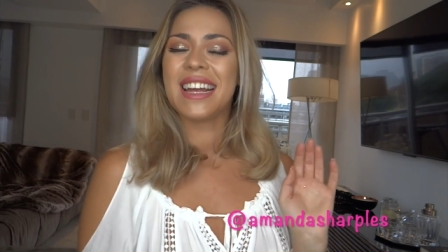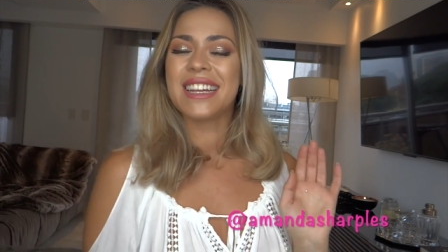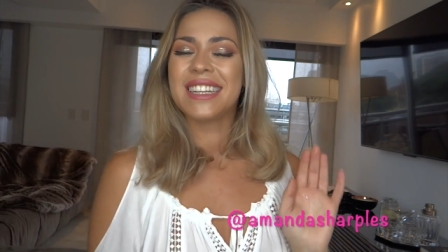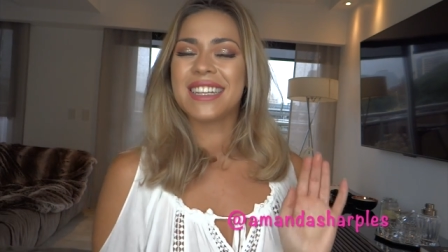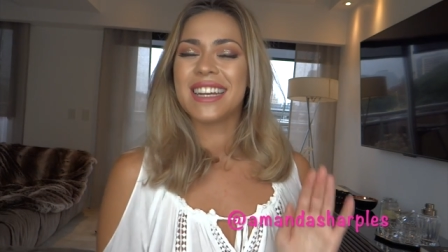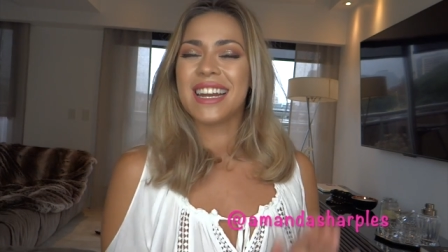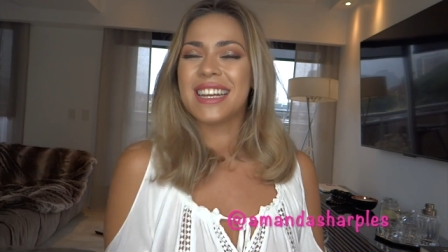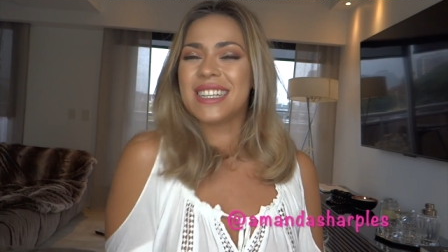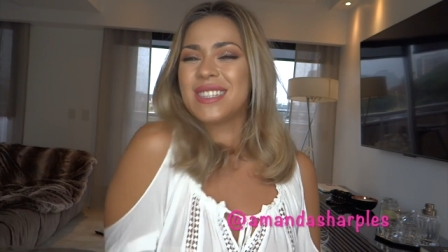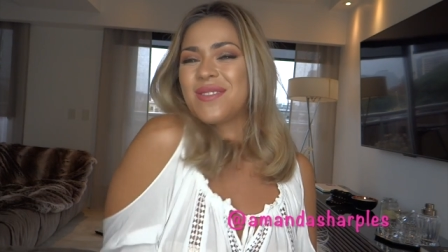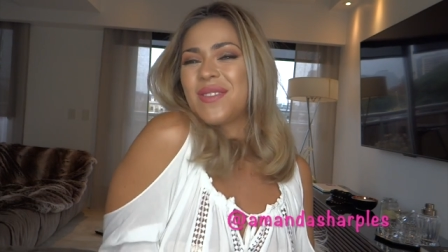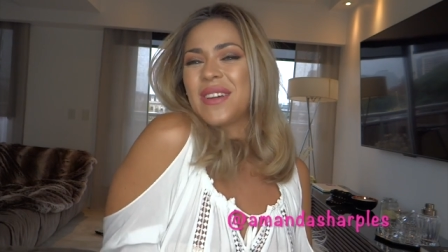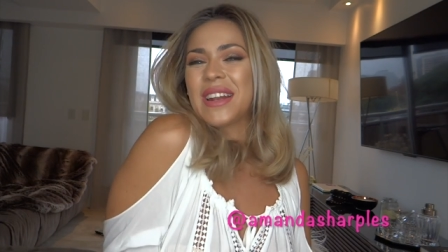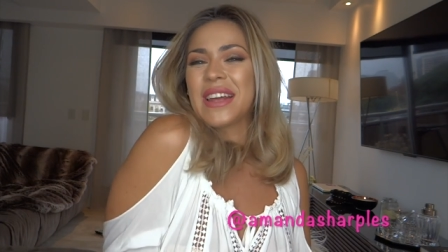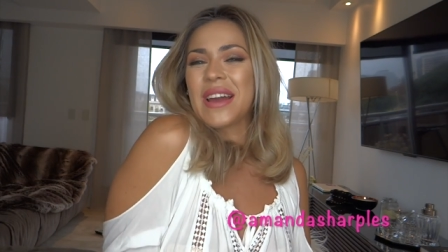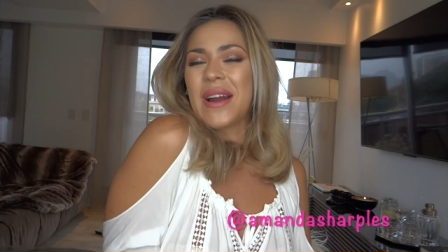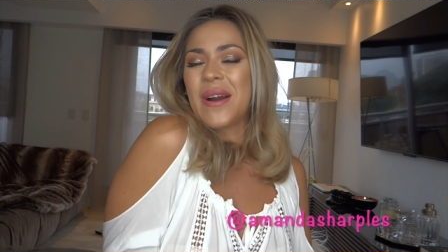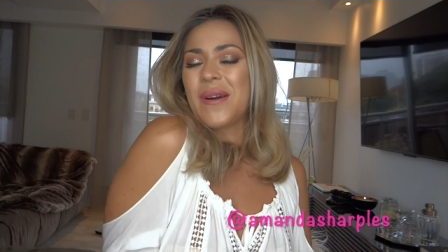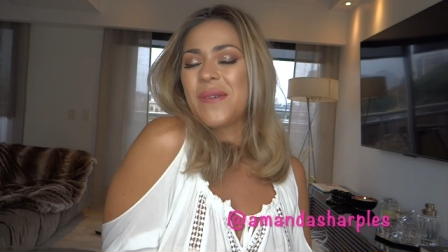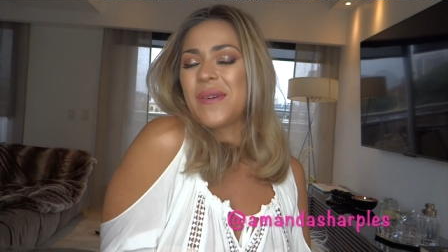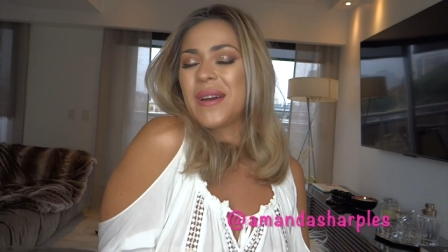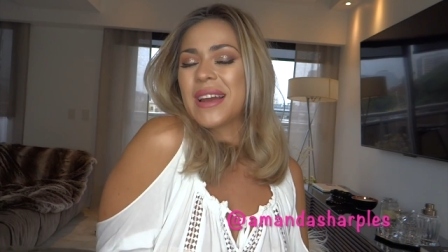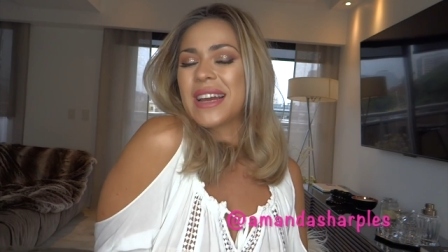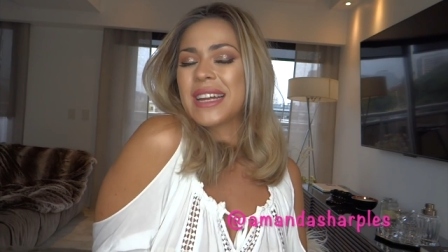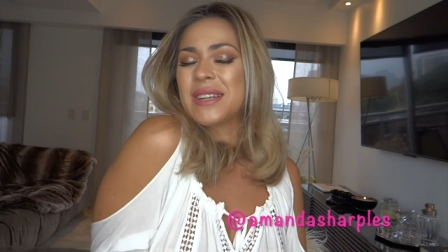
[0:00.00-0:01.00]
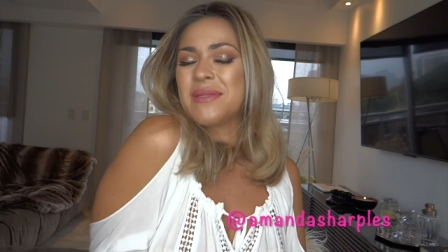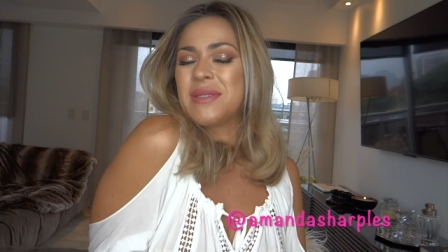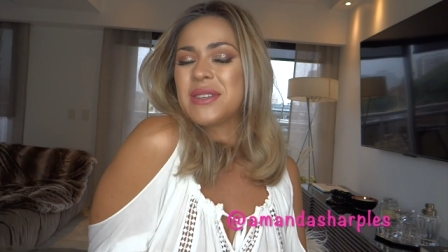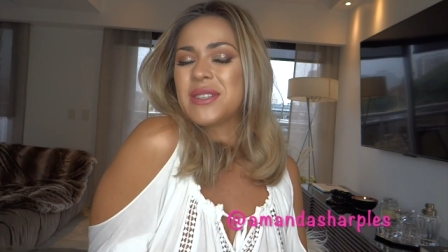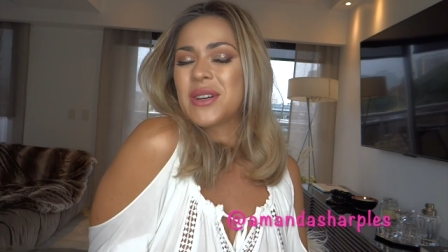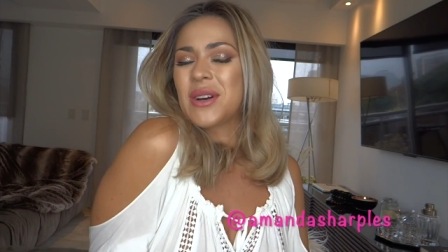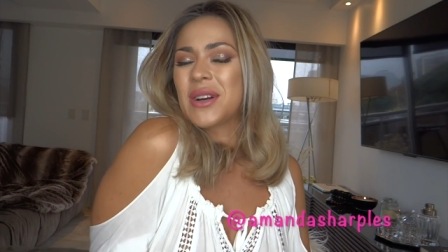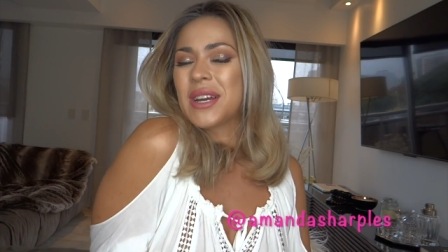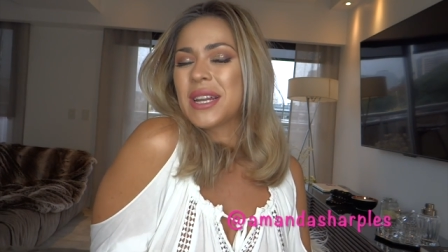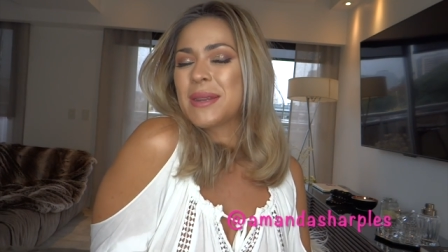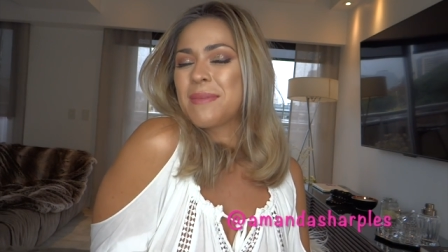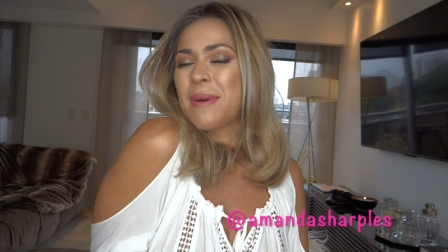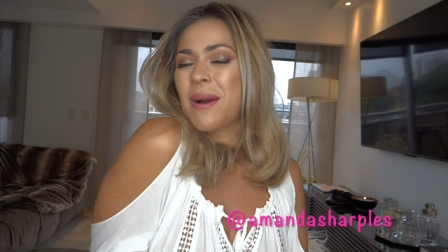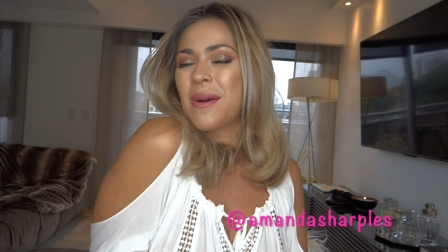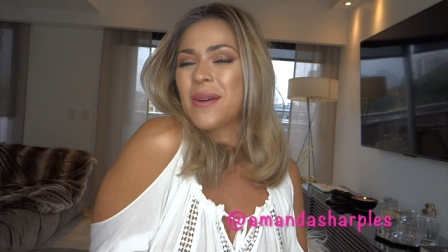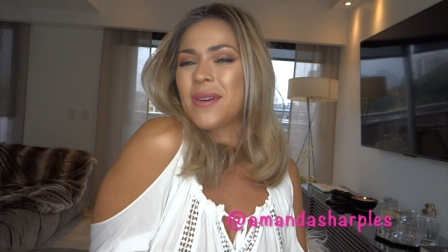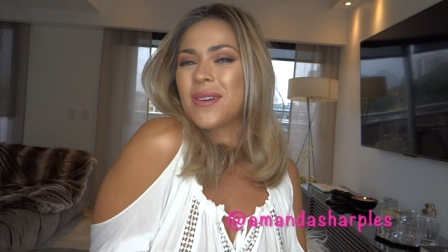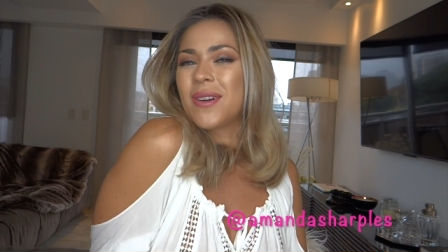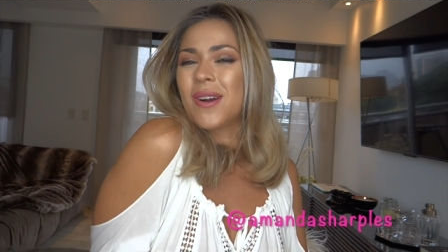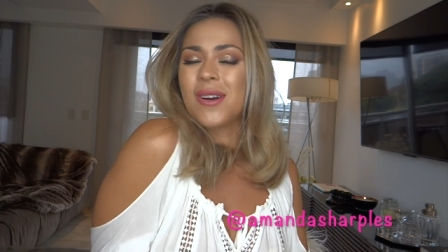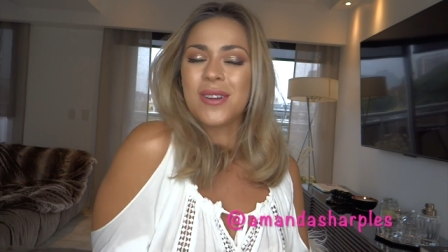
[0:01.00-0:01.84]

in today's video, we're going to be talking about